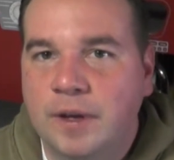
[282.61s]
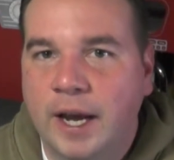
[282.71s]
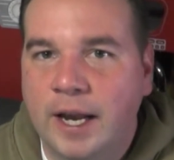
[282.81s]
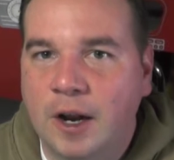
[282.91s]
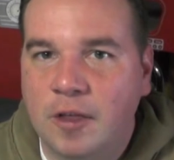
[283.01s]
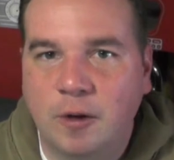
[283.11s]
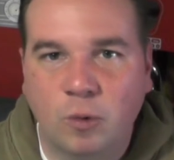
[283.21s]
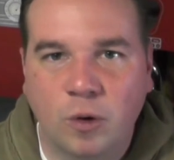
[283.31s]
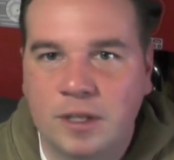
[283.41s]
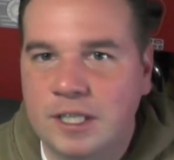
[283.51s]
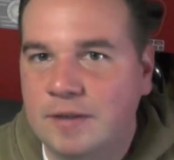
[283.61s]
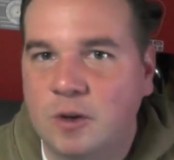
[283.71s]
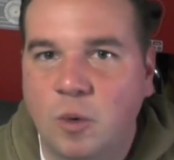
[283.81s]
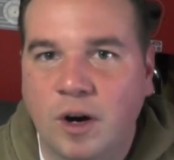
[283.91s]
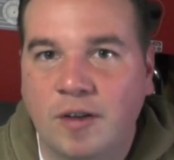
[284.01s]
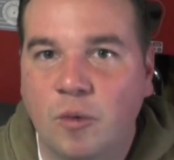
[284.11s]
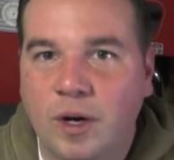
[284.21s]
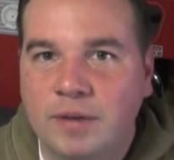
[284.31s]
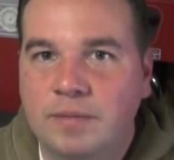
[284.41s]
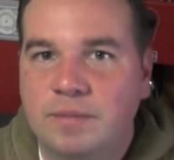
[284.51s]
And I don't think Roland's even aware of
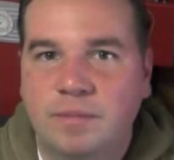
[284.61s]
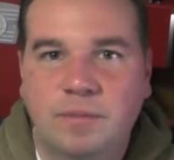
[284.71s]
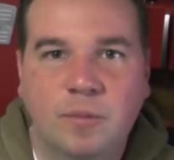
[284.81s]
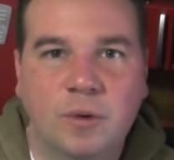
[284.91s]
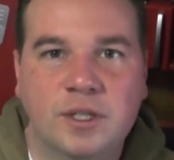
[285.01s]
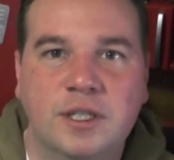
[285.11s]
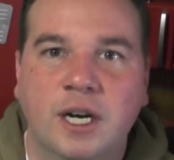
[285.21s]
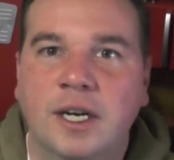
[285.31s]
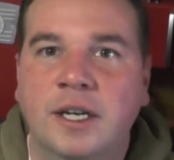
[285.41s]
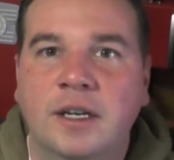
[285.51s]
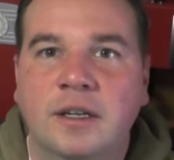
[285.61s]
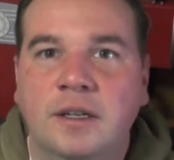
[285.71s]
what was done